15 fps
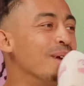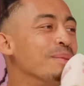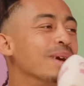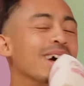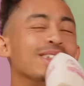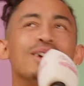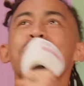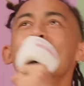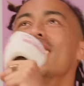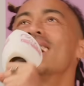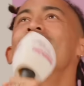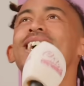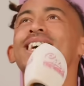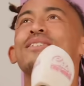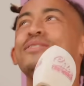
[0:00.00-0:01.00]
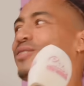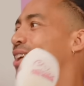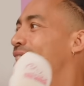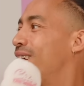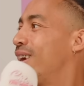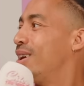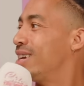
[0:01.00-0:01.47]
I mean? I don't mean it like a
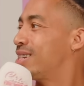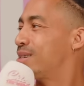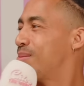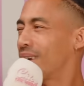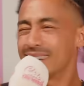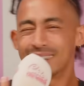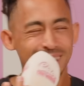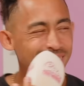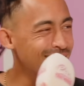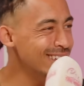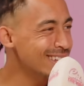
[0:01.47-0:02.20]
flirty. Is this making sense?